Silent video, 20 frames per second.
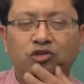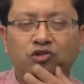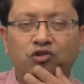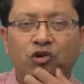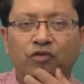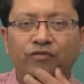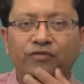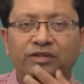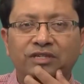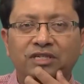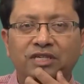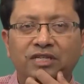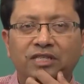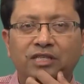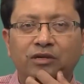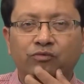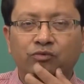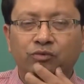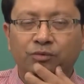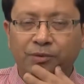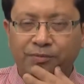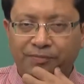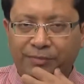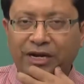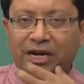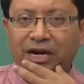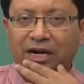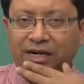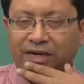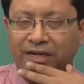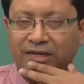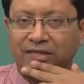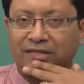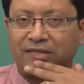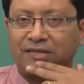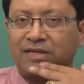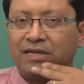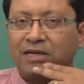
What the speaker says: So, obviously there would be penalties.